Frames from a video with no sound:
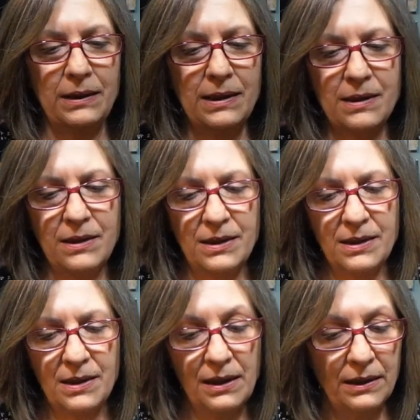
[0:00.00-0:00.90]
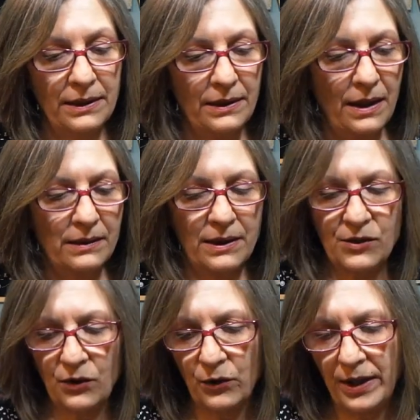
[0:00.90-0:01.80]
That's nice. I like that. These
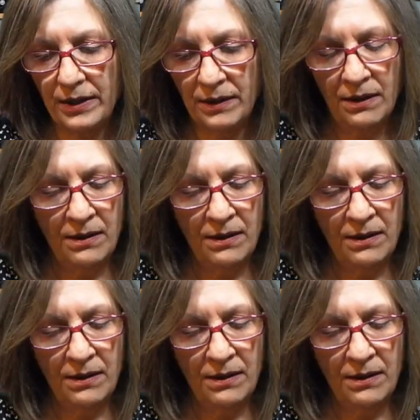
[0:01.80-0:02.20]
are great